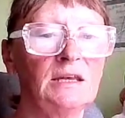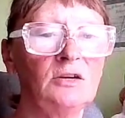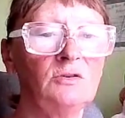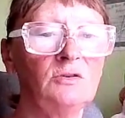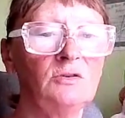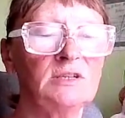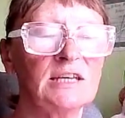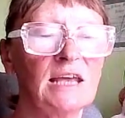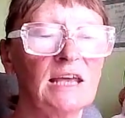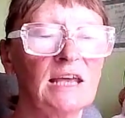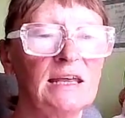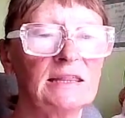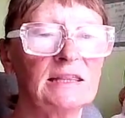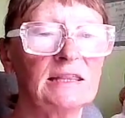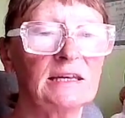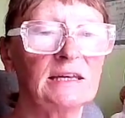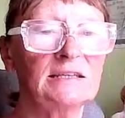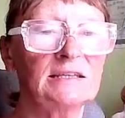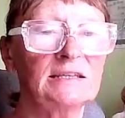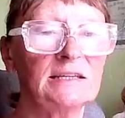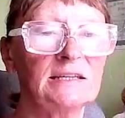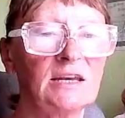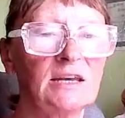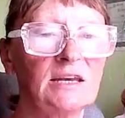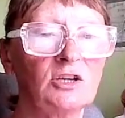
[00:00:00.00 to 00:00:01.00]
you take that
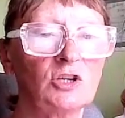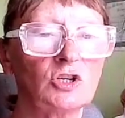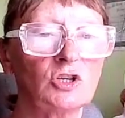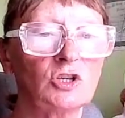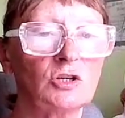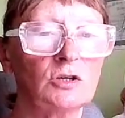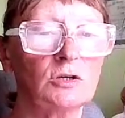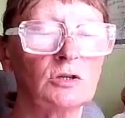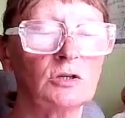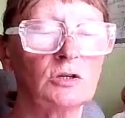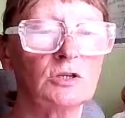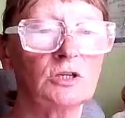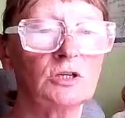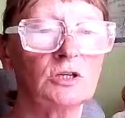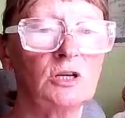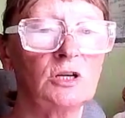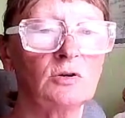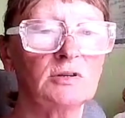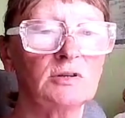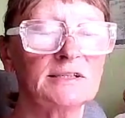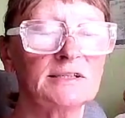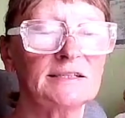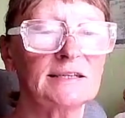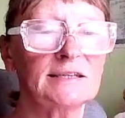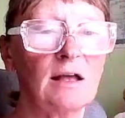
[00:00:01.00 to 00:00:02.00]
attention to
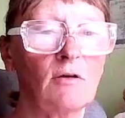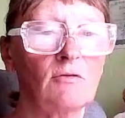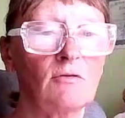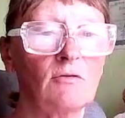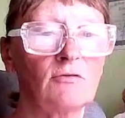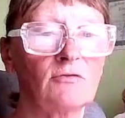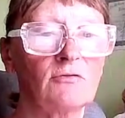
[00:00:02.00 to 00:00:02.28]
yourself.